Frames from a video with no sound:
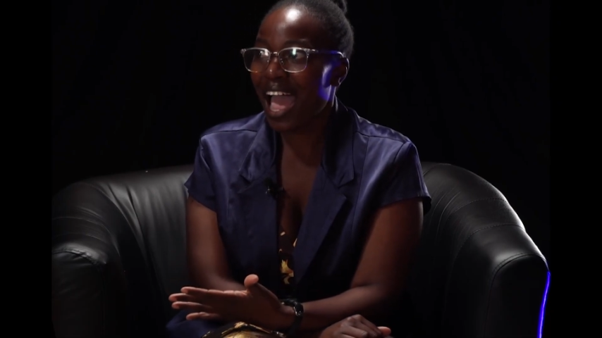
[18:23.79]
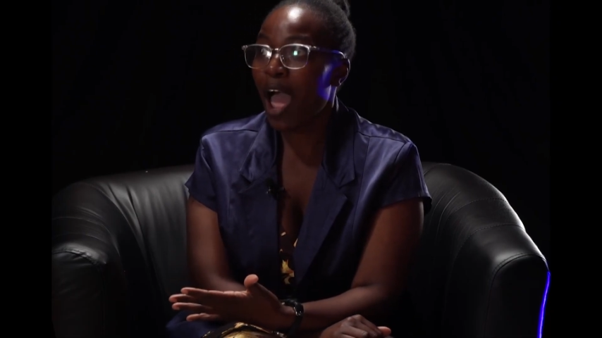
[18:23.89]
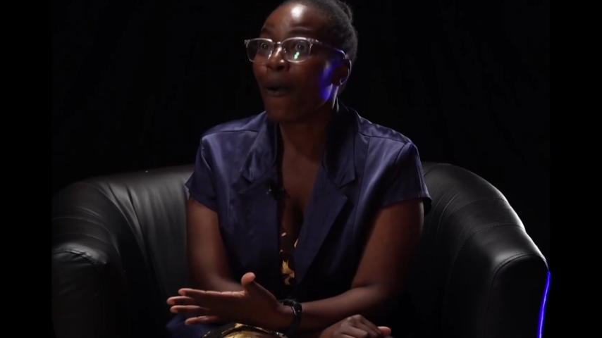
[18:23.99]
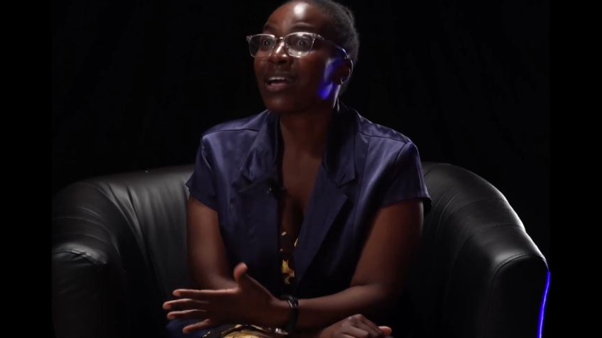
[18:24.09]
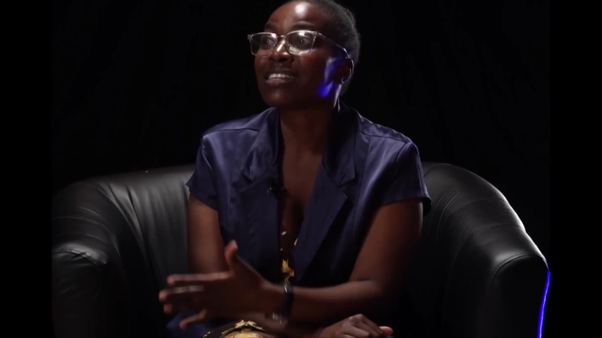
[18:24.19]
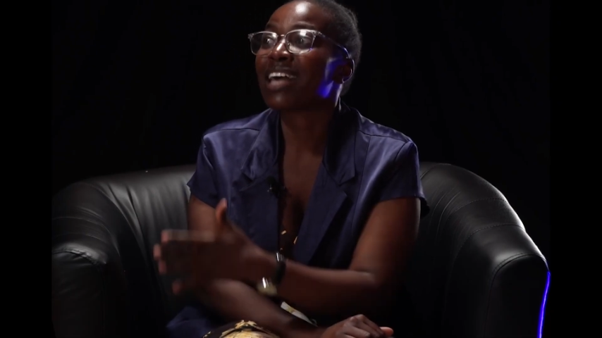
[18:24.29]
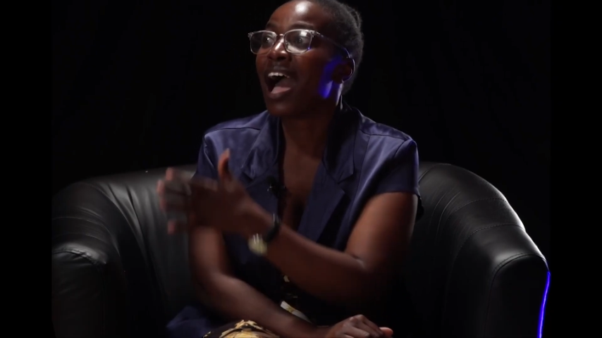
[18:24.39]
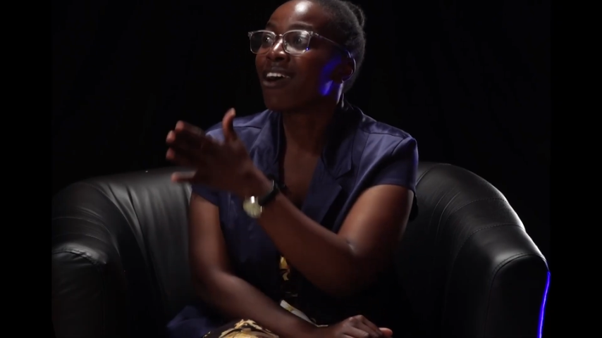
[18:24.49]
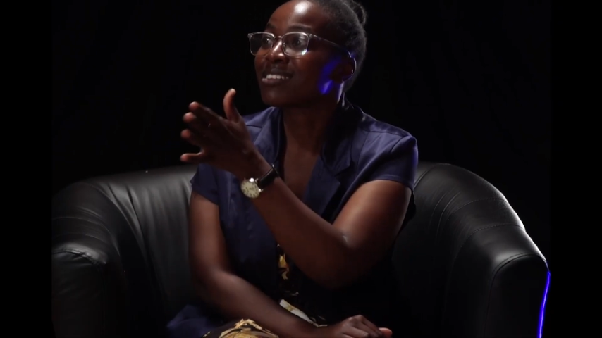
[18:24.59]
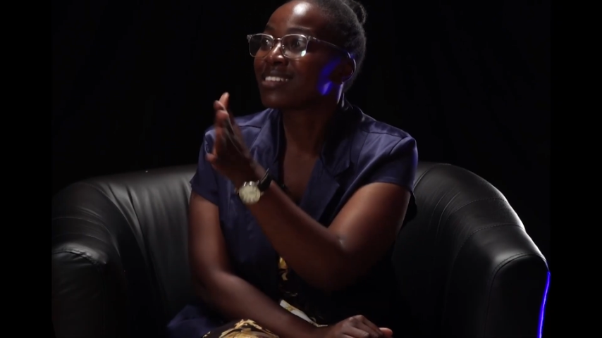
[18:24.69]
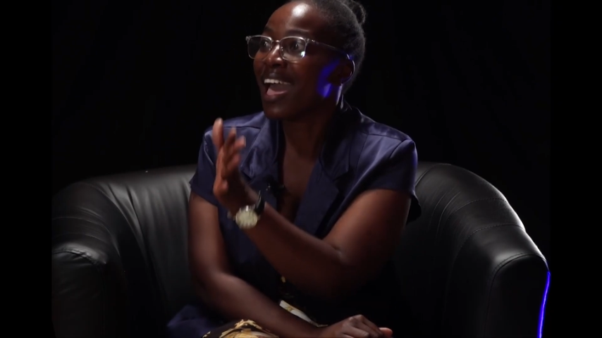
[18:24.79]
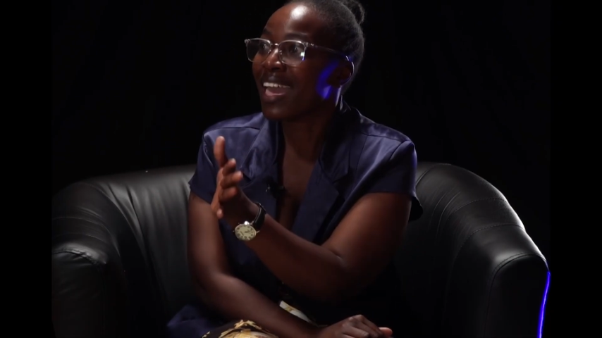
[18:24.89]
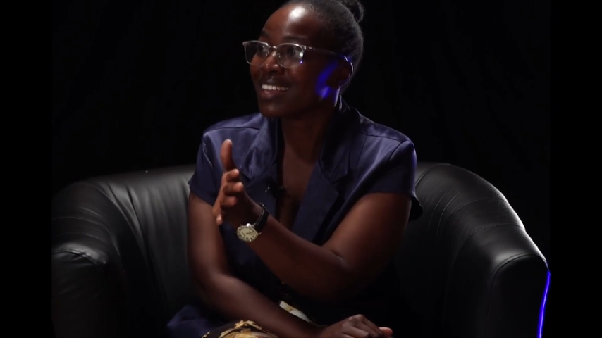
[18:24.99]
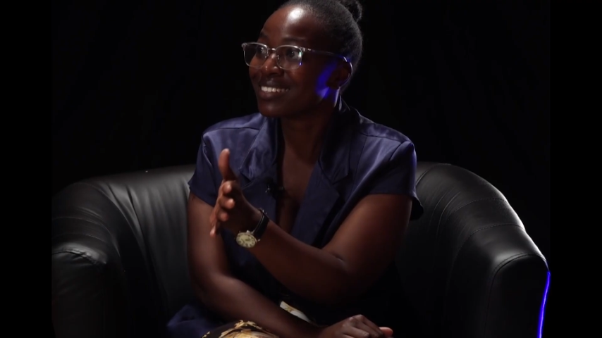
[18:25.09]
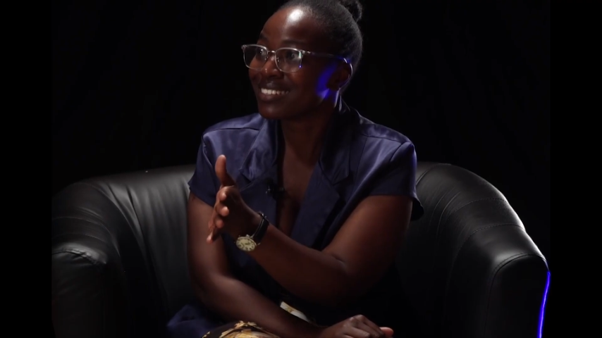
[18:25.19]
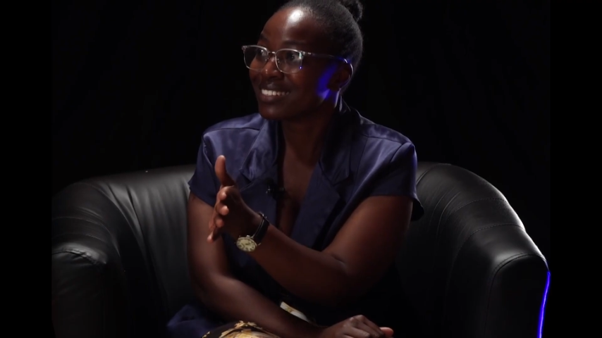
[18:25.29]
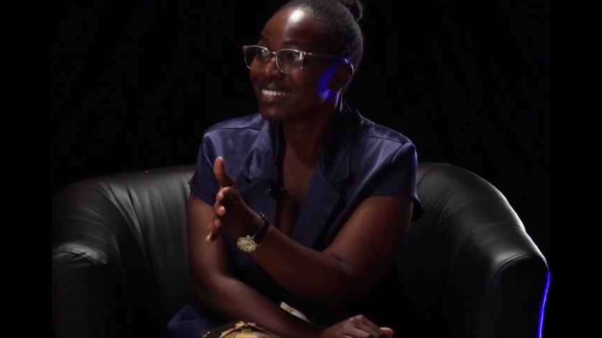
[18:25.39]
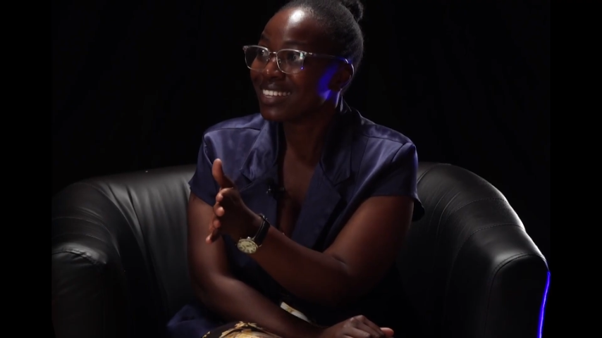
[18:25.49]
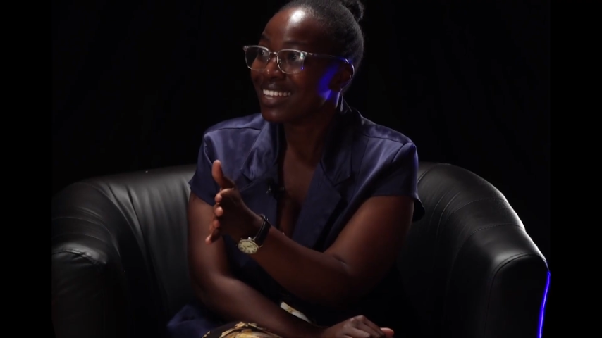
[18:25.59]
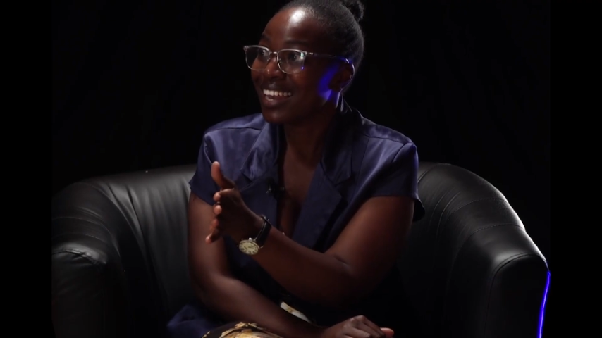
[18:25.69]
I was outside,
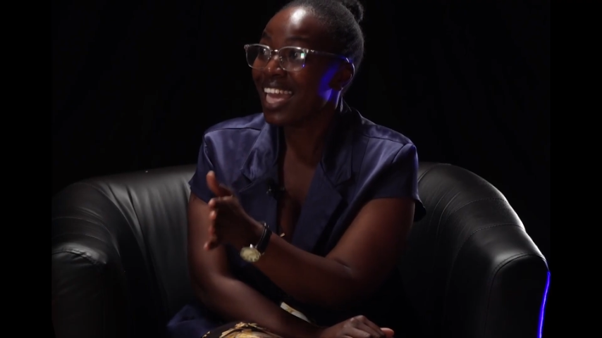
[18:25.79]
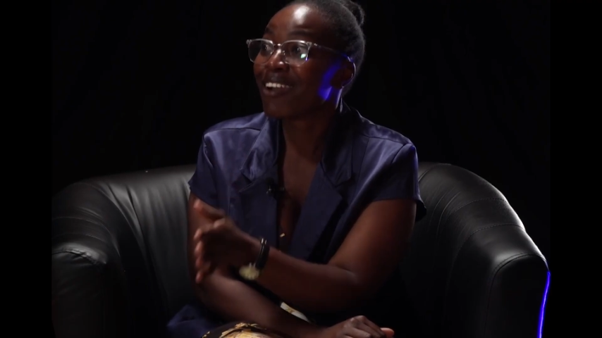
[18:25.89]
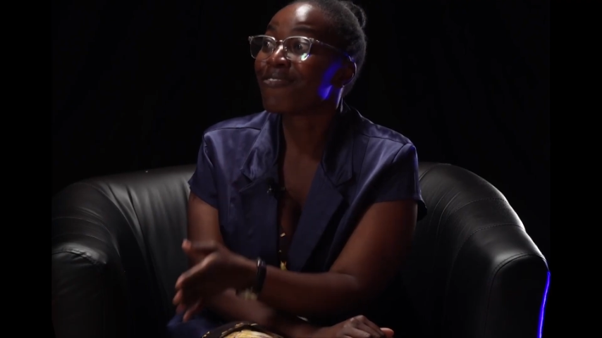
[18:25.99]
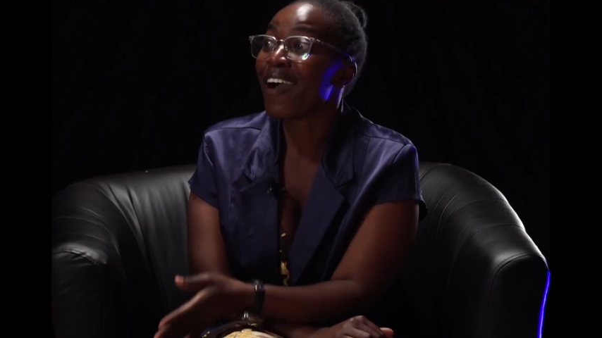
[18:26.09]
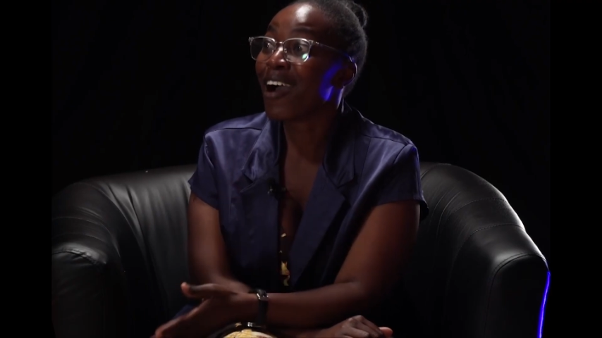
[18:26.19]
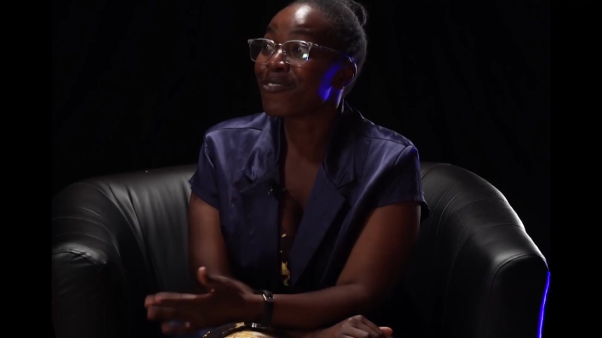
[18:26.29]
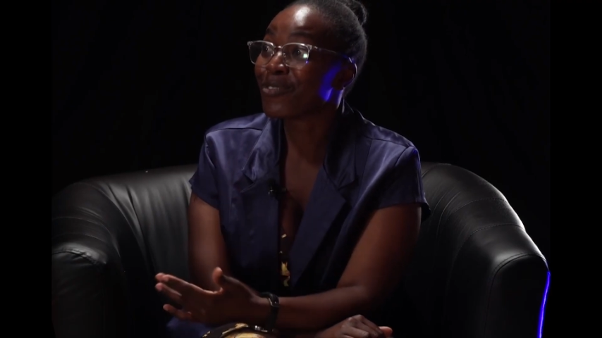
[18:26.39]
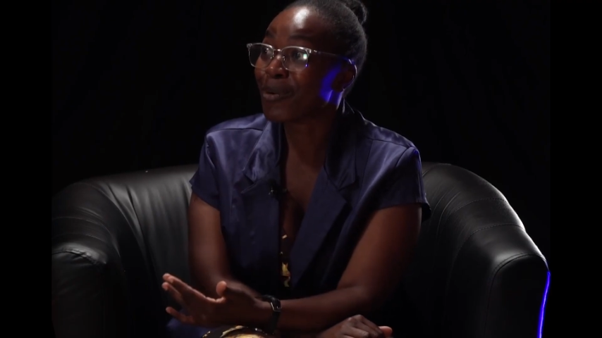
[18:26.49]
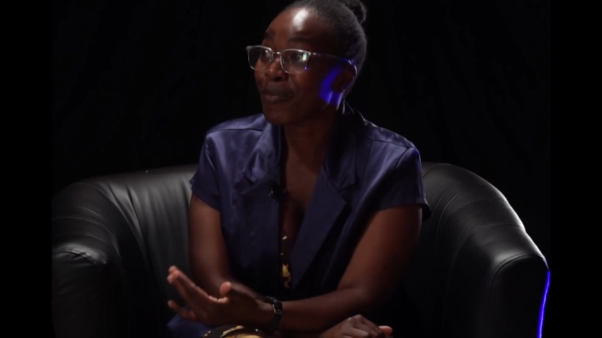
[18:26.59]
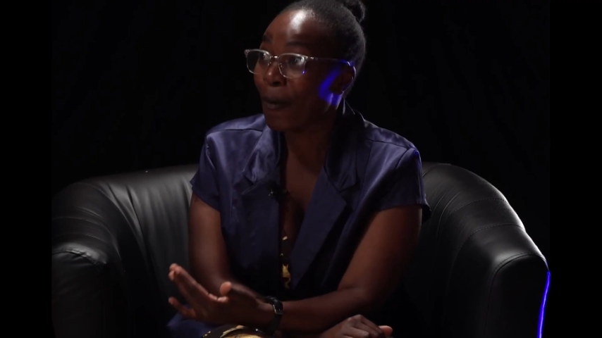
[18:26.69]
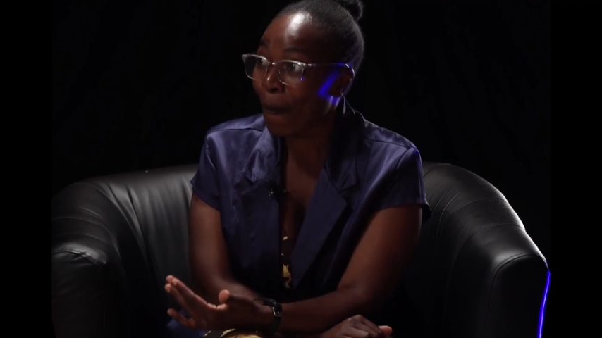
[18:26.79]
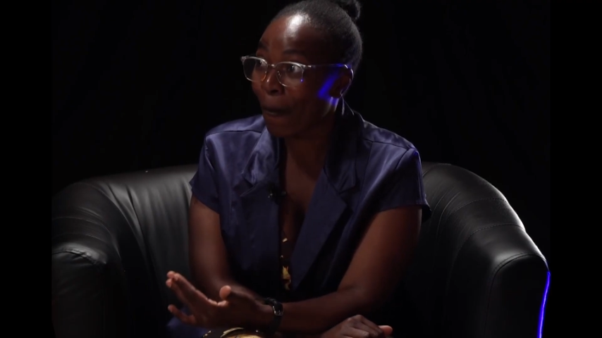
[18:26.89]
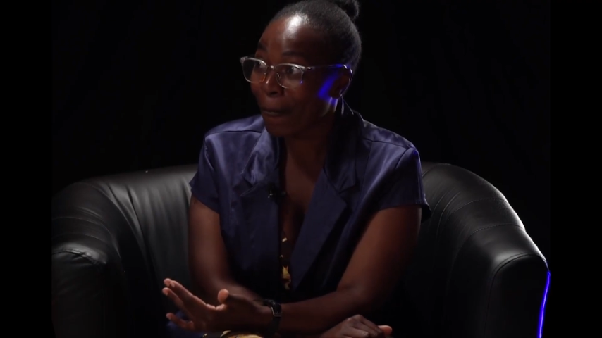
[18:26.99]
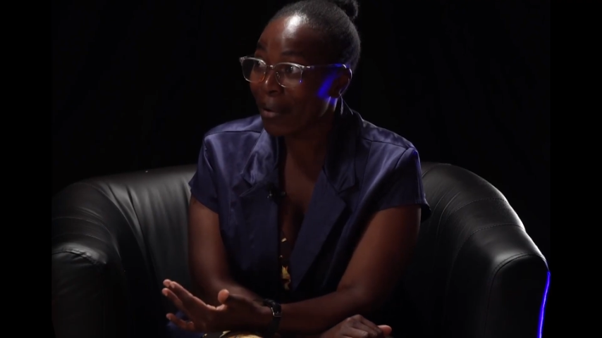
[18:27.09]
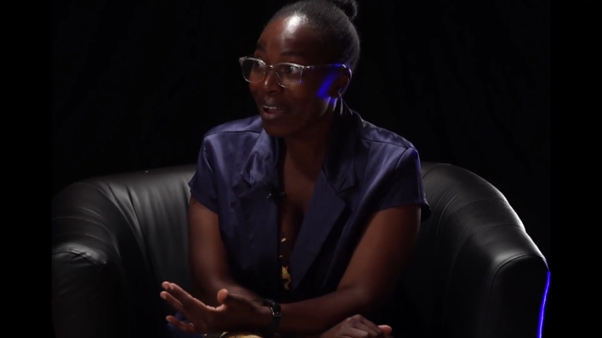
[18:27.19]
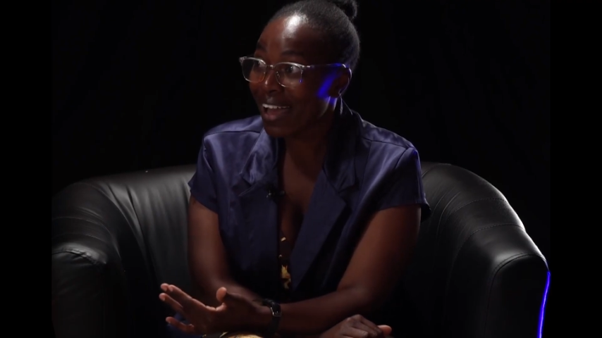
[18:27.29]
like, far from home.